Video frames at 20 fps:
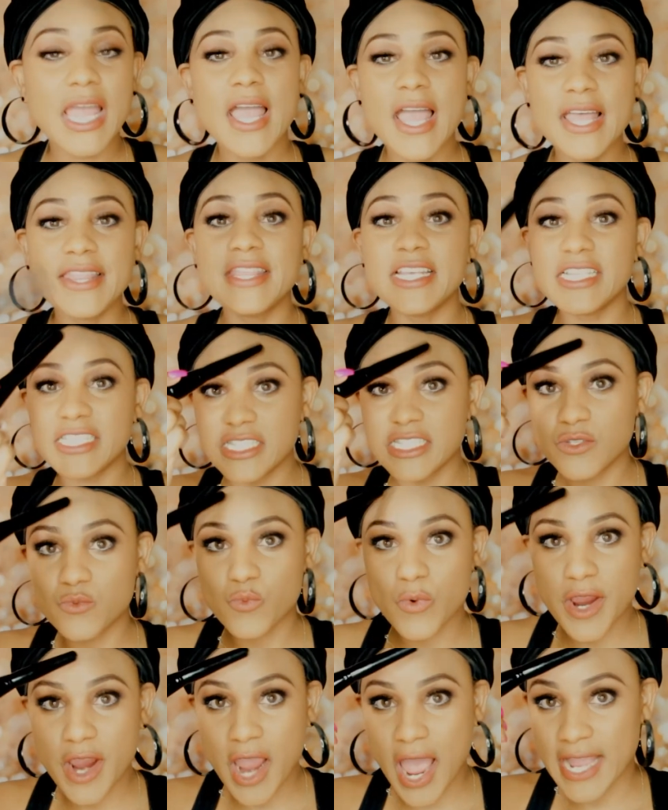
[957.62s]
And this is
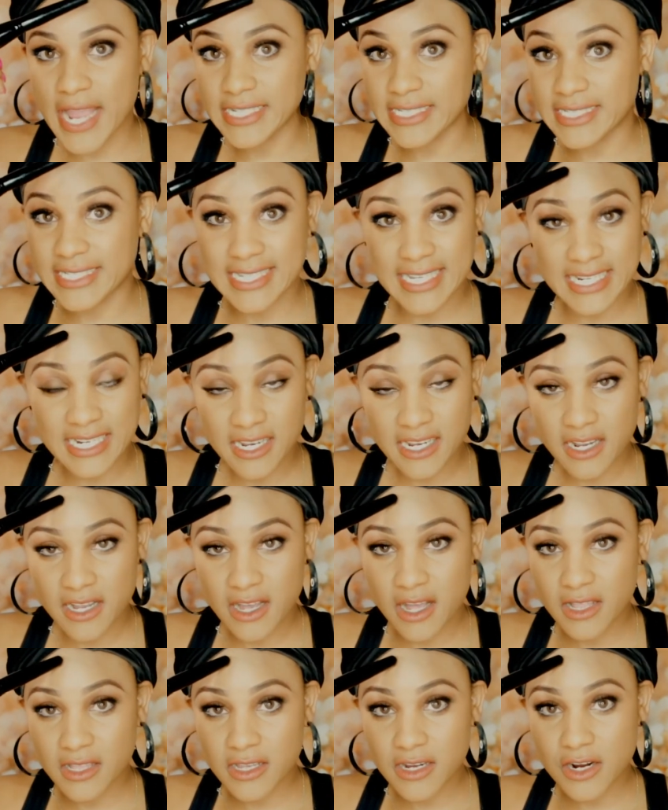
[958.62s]
where I didn't
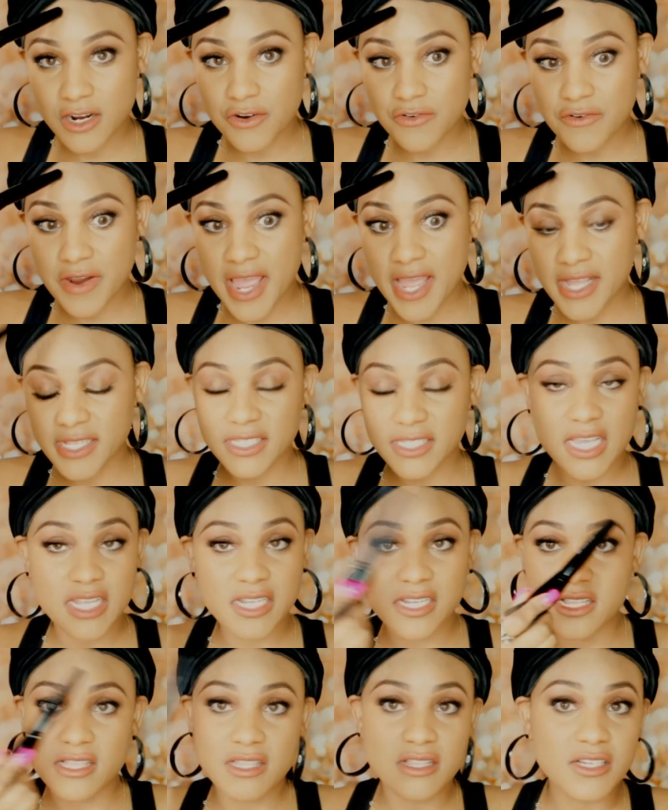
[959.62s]
color correct
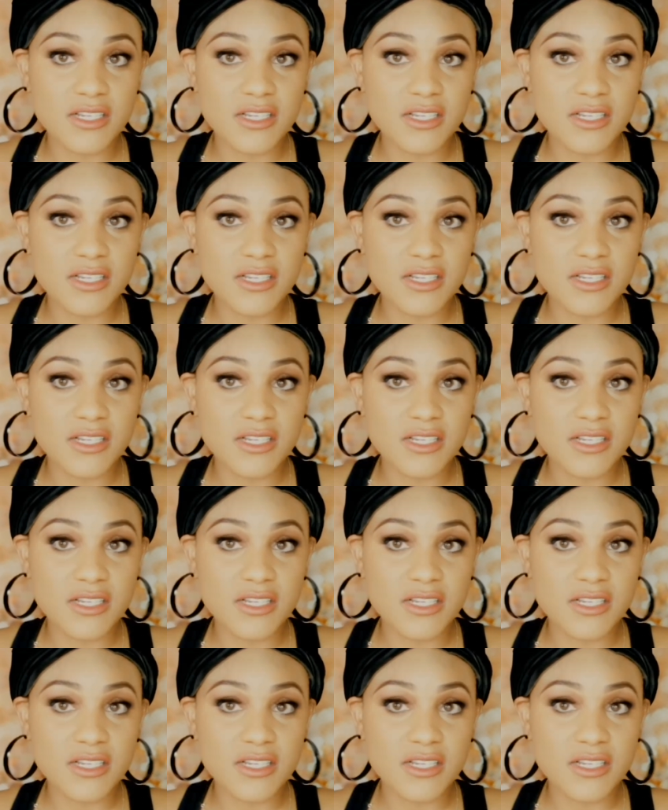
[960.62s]
and it